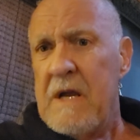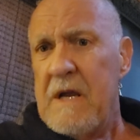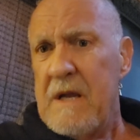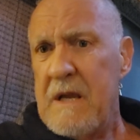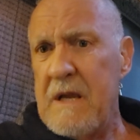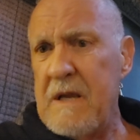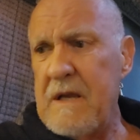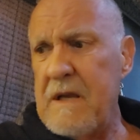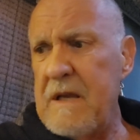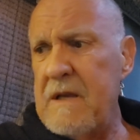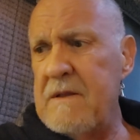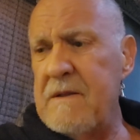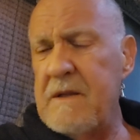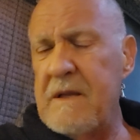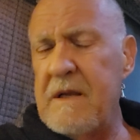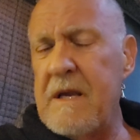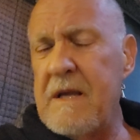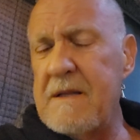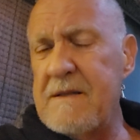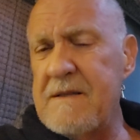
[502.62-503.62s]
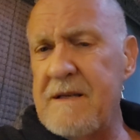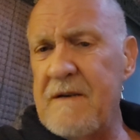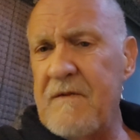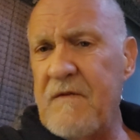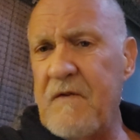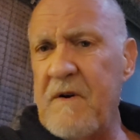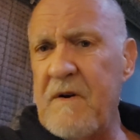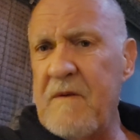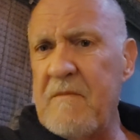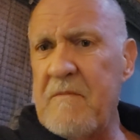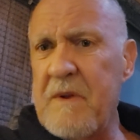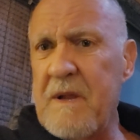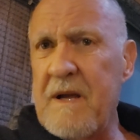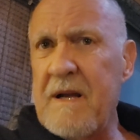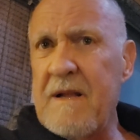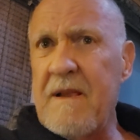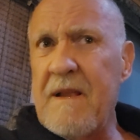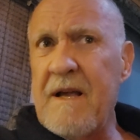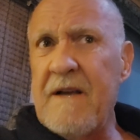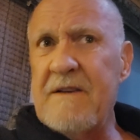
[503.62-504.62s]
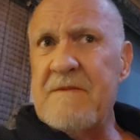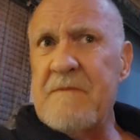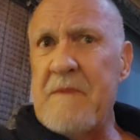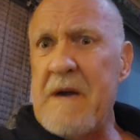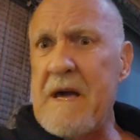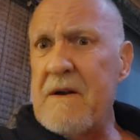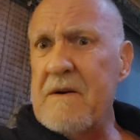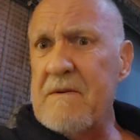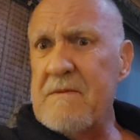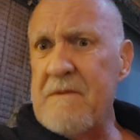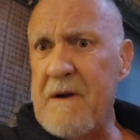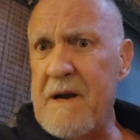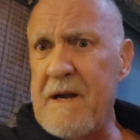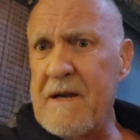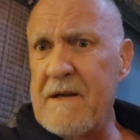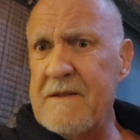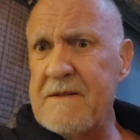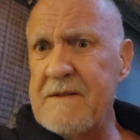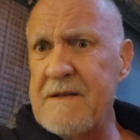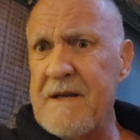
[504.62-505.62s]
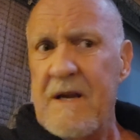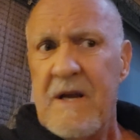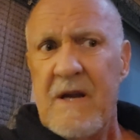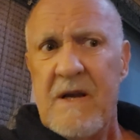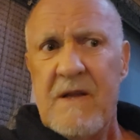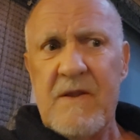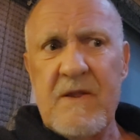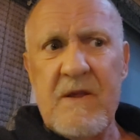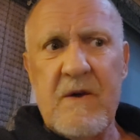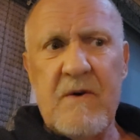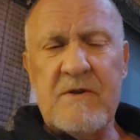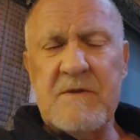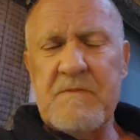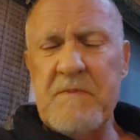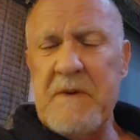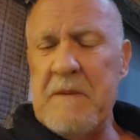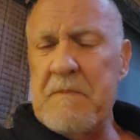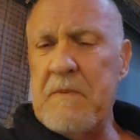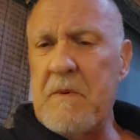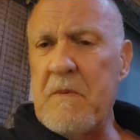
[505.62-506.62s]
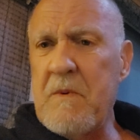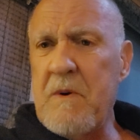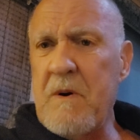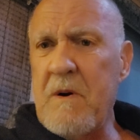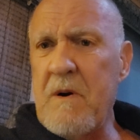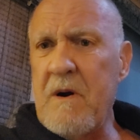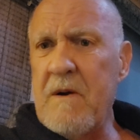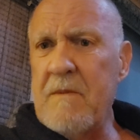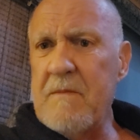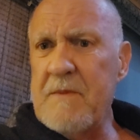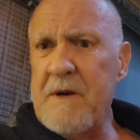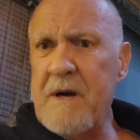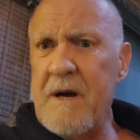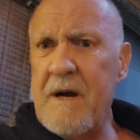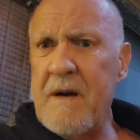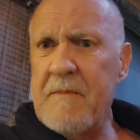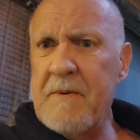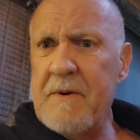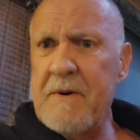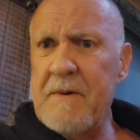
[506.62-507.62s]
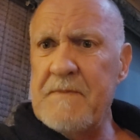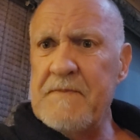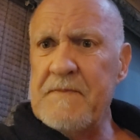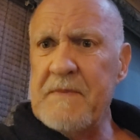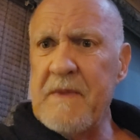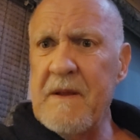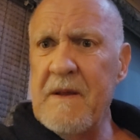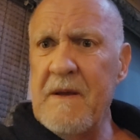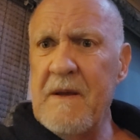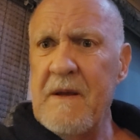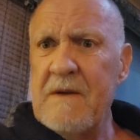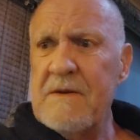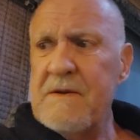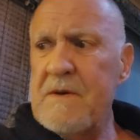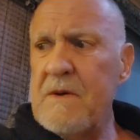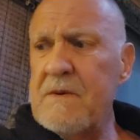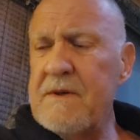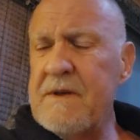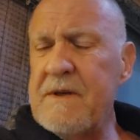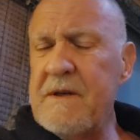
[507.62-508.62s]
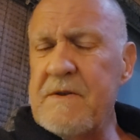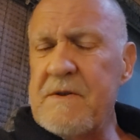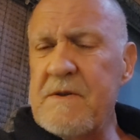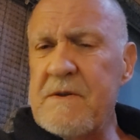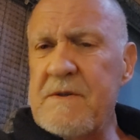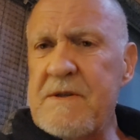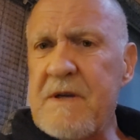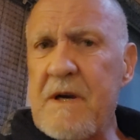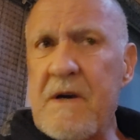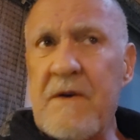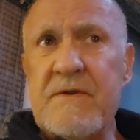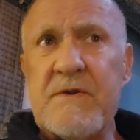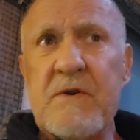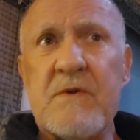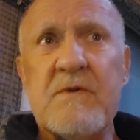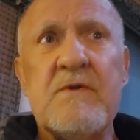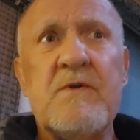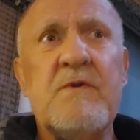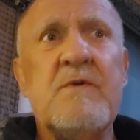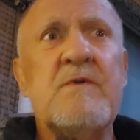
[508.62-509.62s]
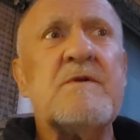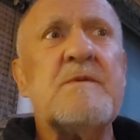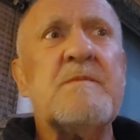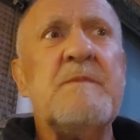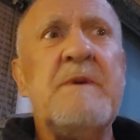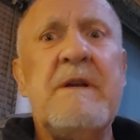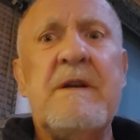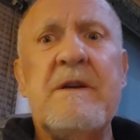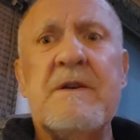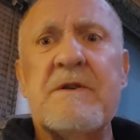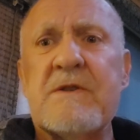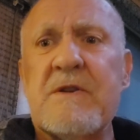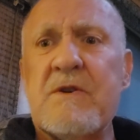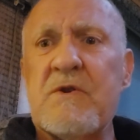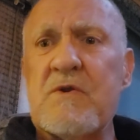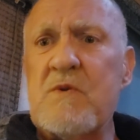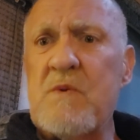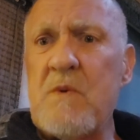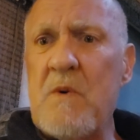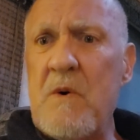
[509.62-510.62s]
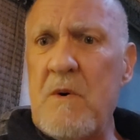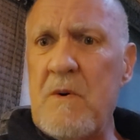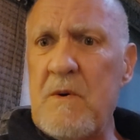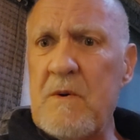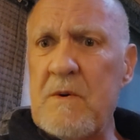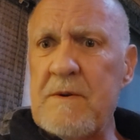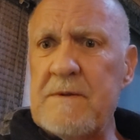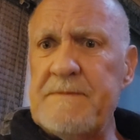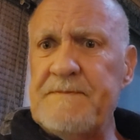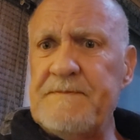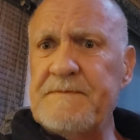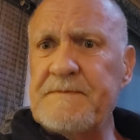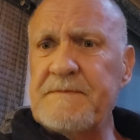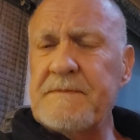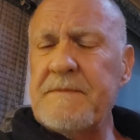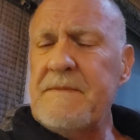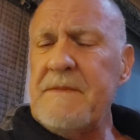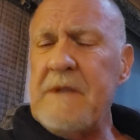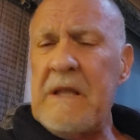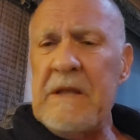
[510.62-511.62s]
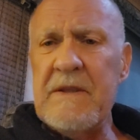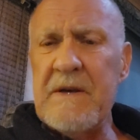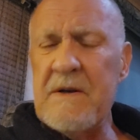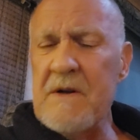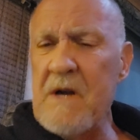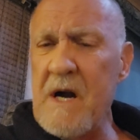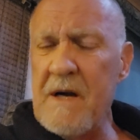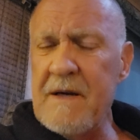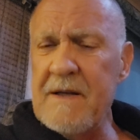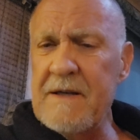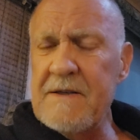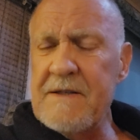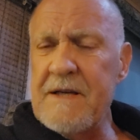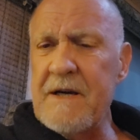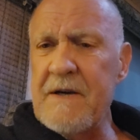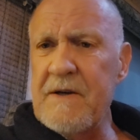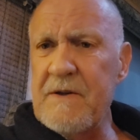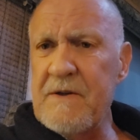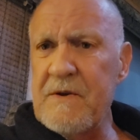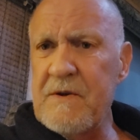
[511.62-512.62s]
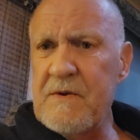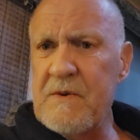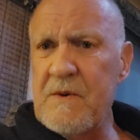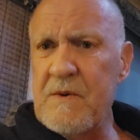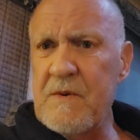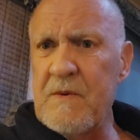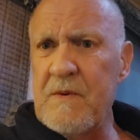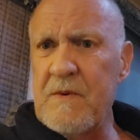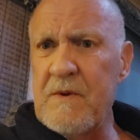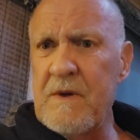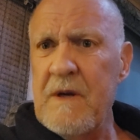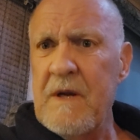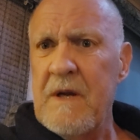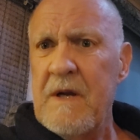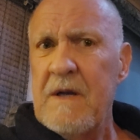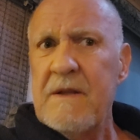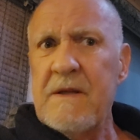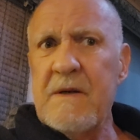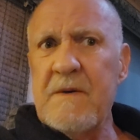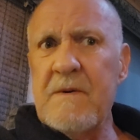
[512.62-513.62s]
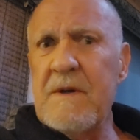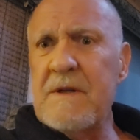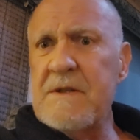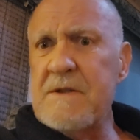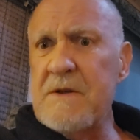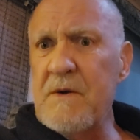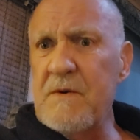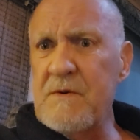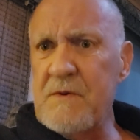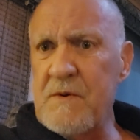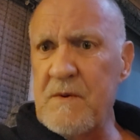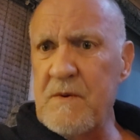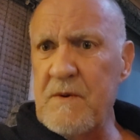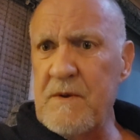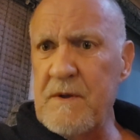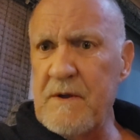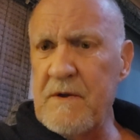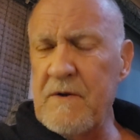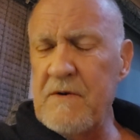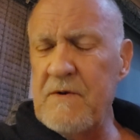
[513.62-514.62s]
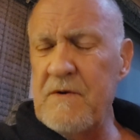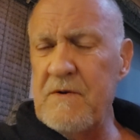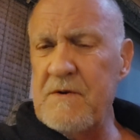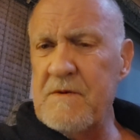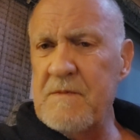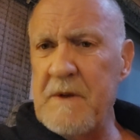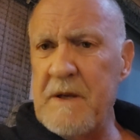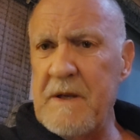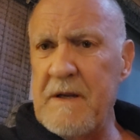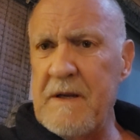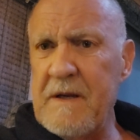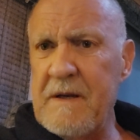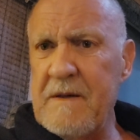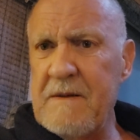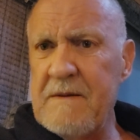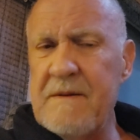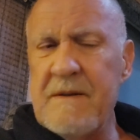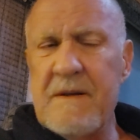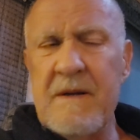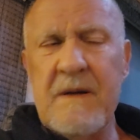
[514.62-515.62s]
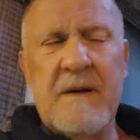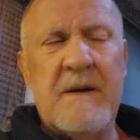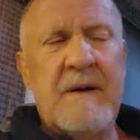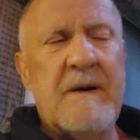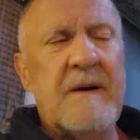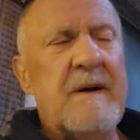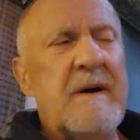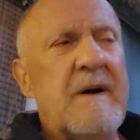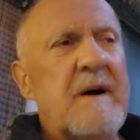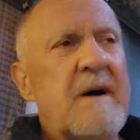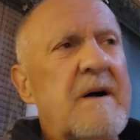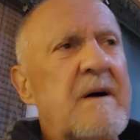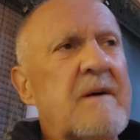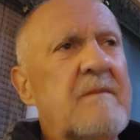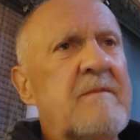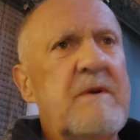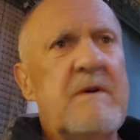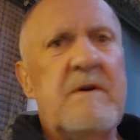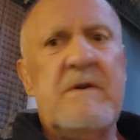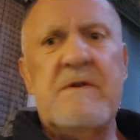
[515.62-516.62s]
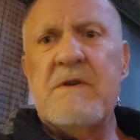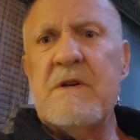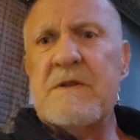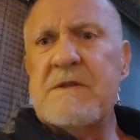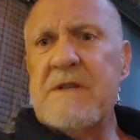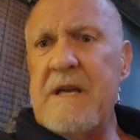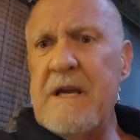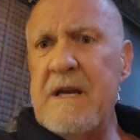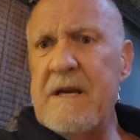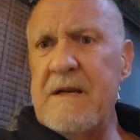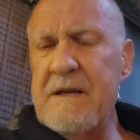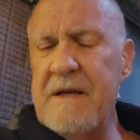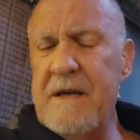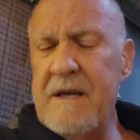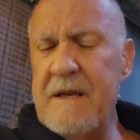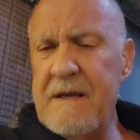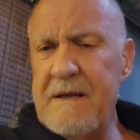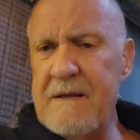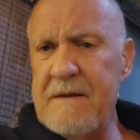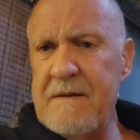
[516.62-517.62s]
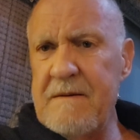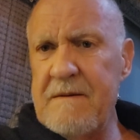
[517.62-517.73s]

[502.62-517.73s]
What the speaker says: in the Antifa and Black Lives Matter riots. Those people were armed up. Don't kid yourselves. Your news media is controlled. They're not going to tell you the truth. There is no truth in the news media. You just can't get it.